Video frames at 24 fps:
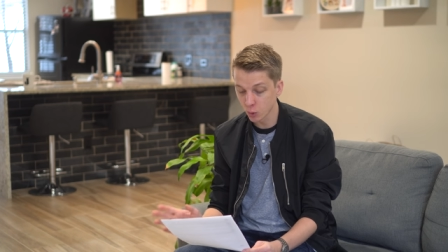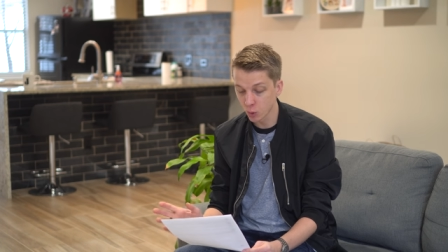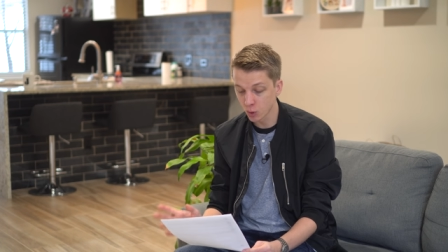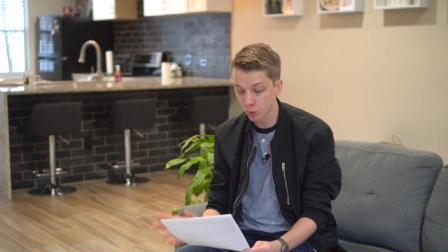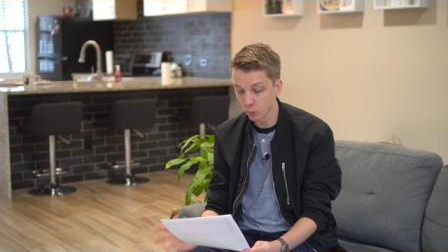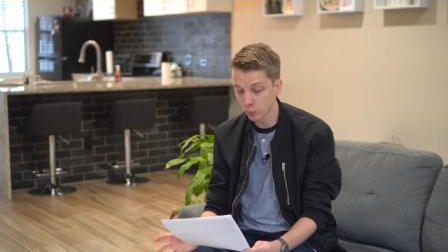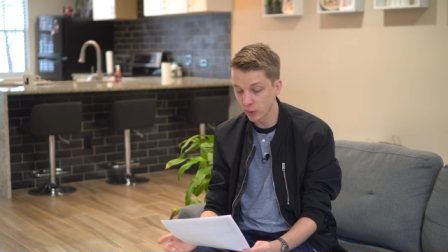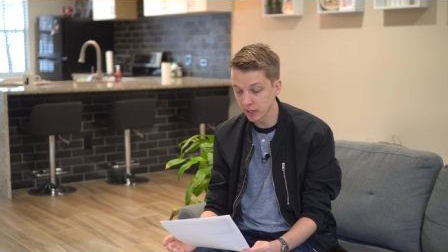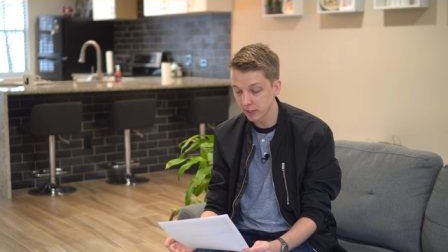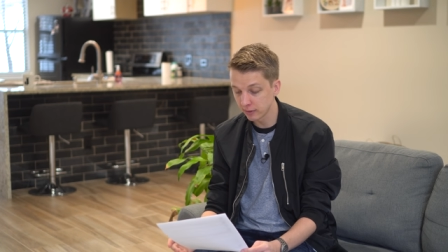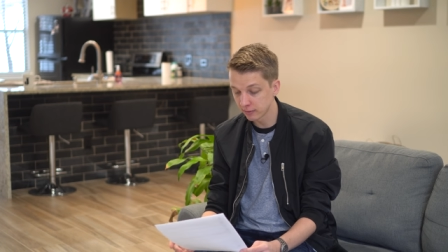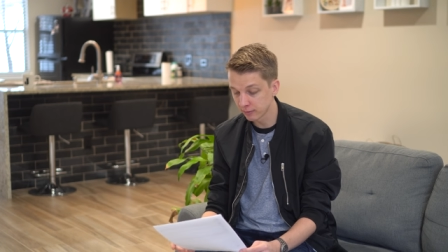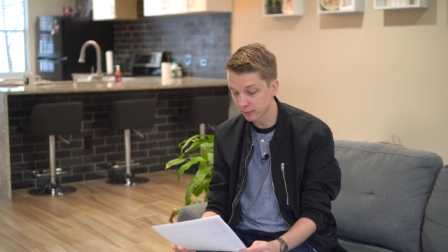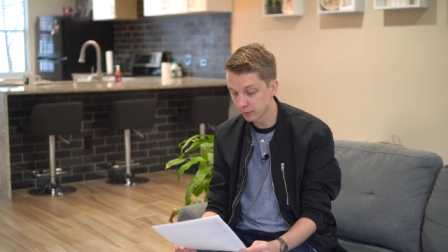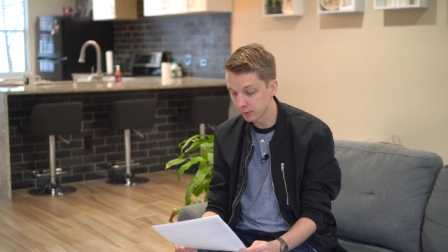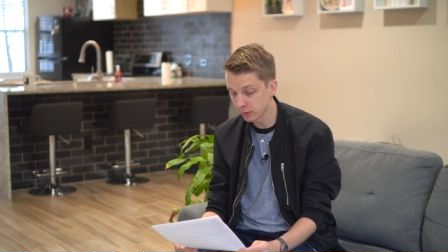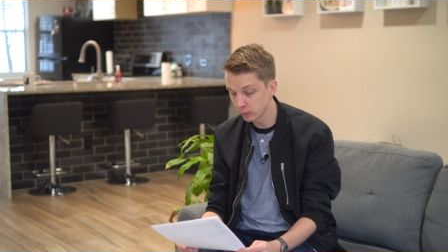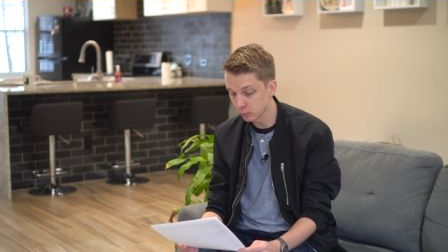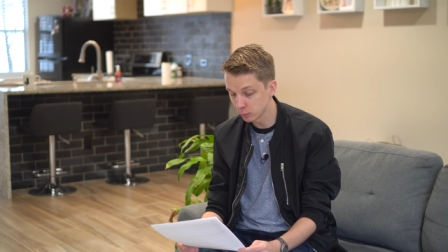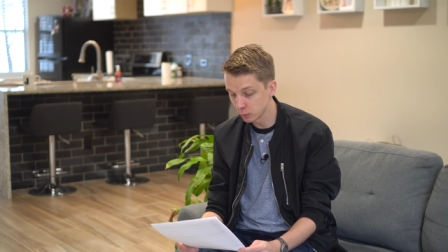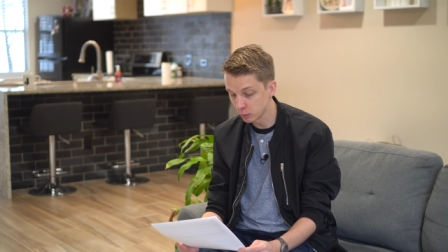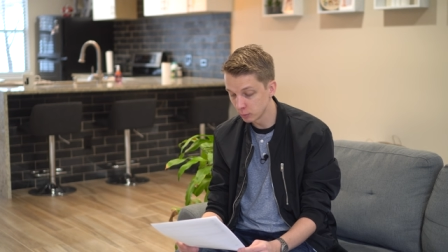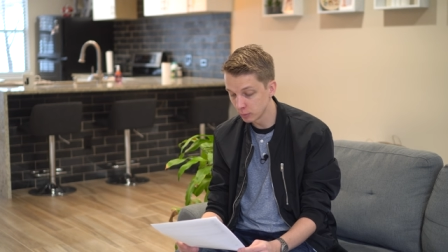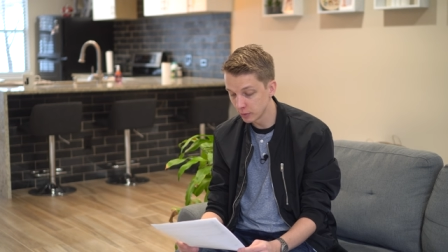or wait for
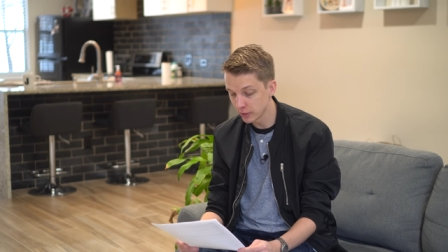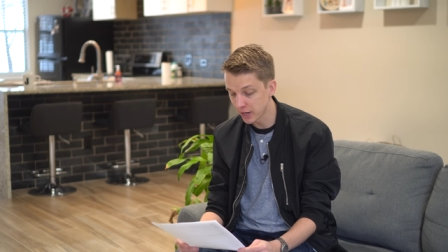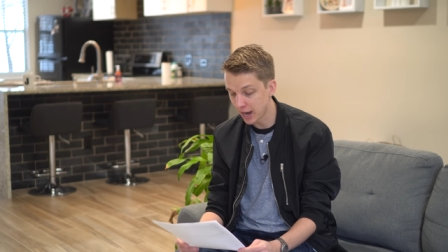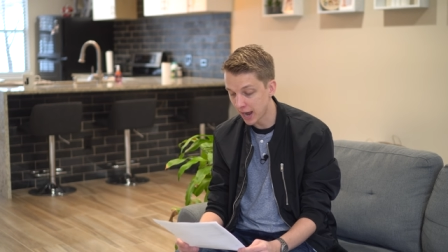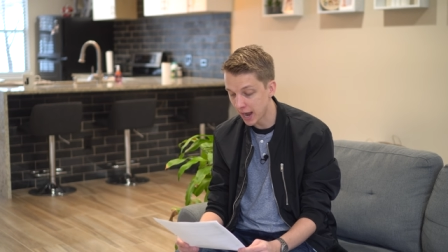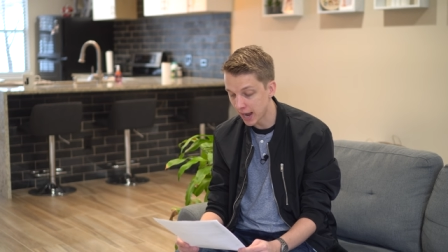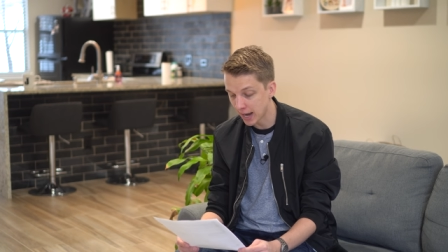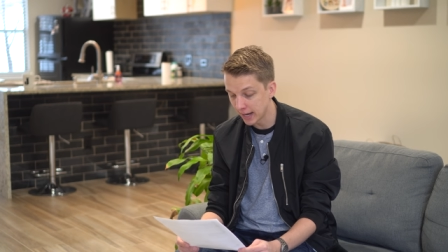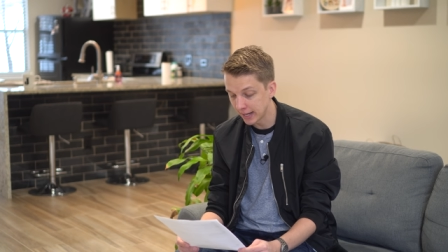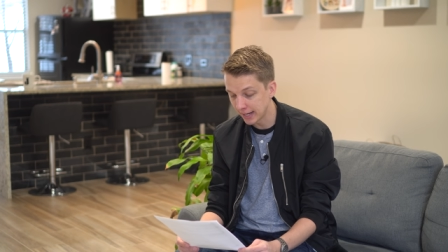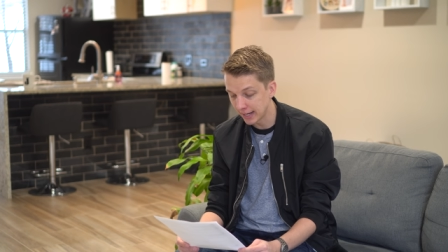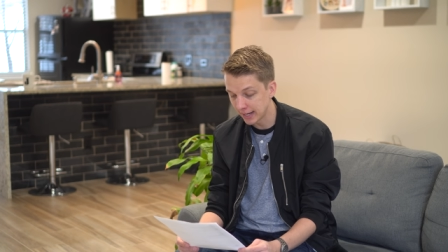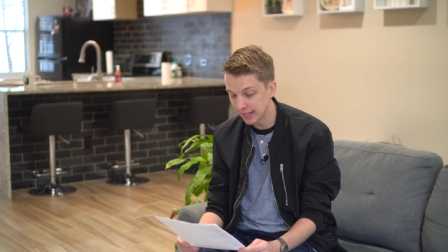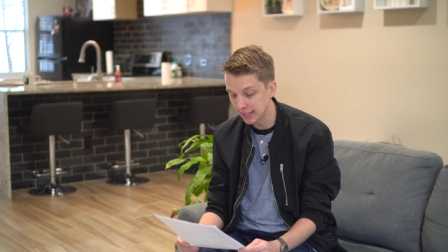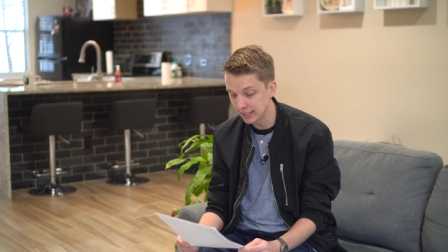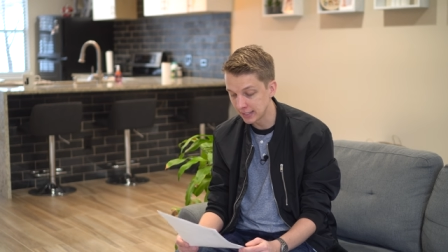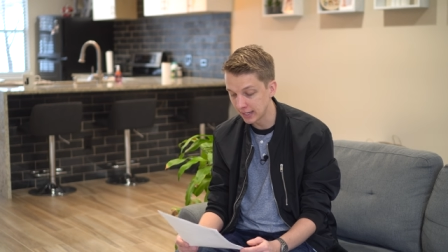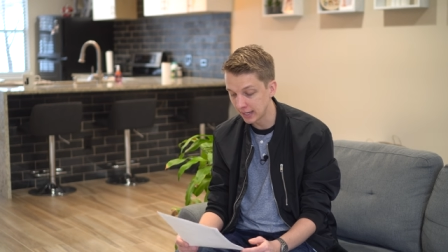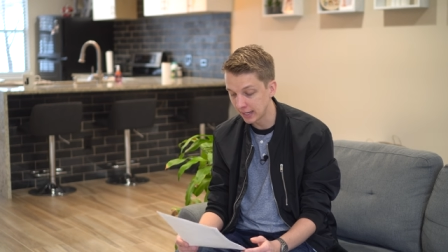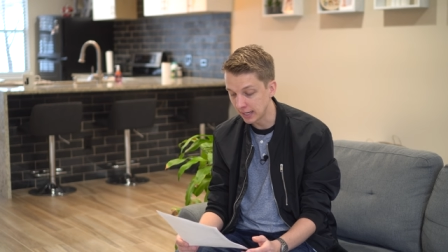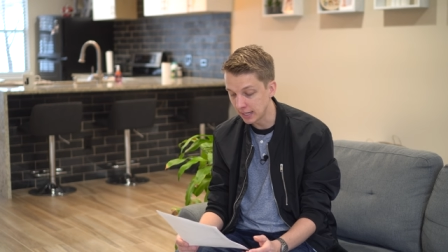the rumored high-end